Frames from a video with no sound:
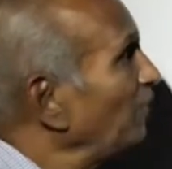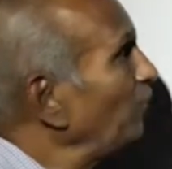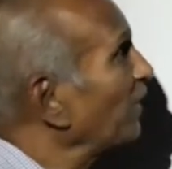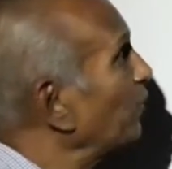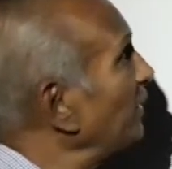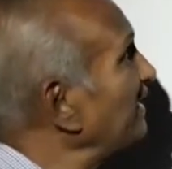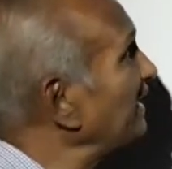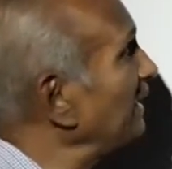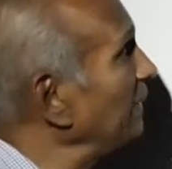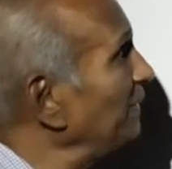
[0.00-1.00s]
how
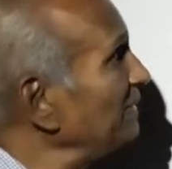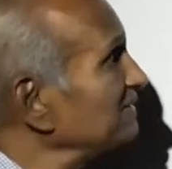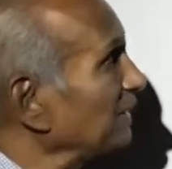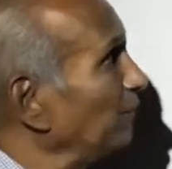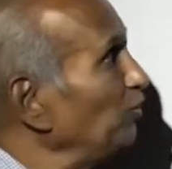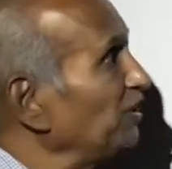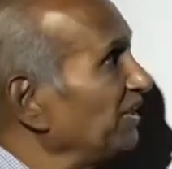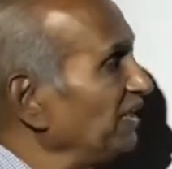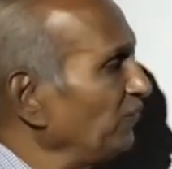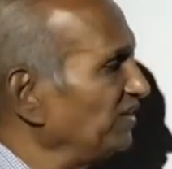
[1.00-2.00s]
aquatic animals
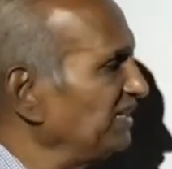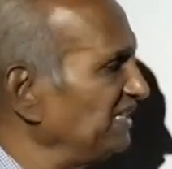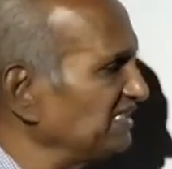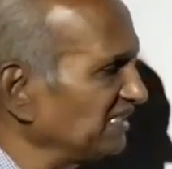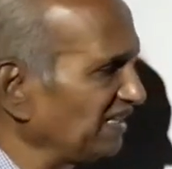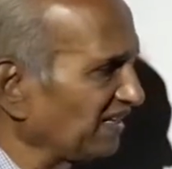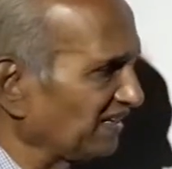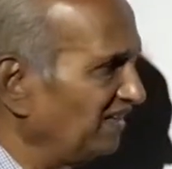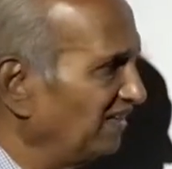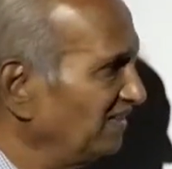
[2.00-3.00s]
communicate with each other.
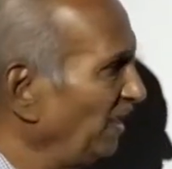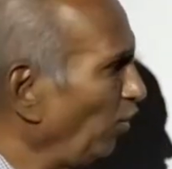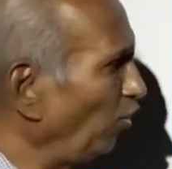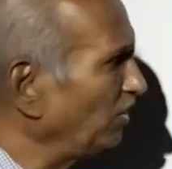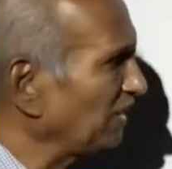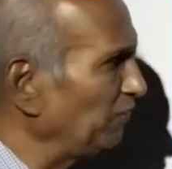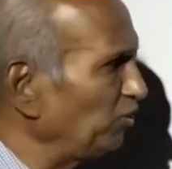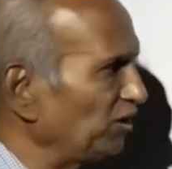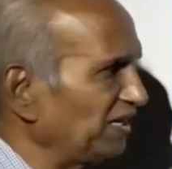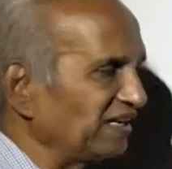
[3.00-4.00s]
They all
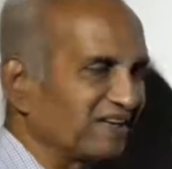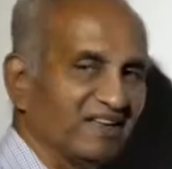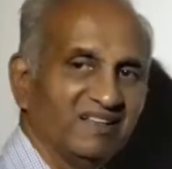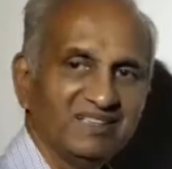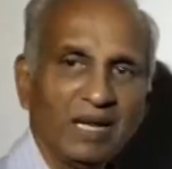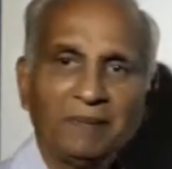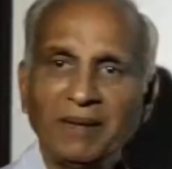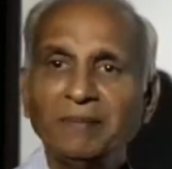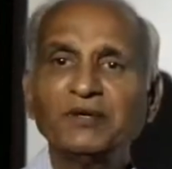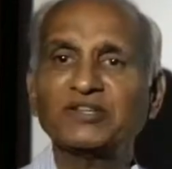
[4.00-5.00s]
communicate. They will
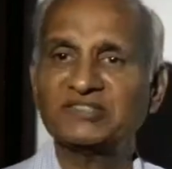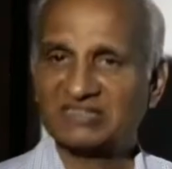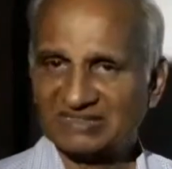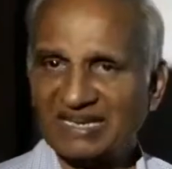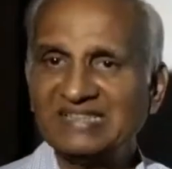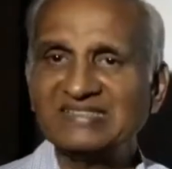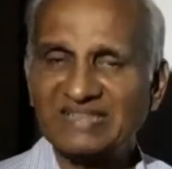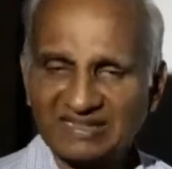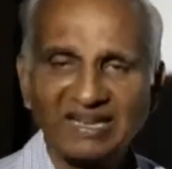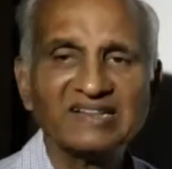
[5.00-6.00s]
be able to send
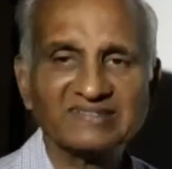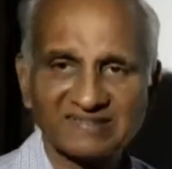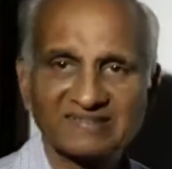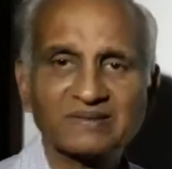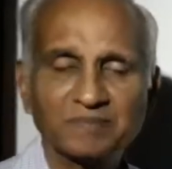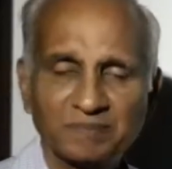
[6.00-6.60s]
signals.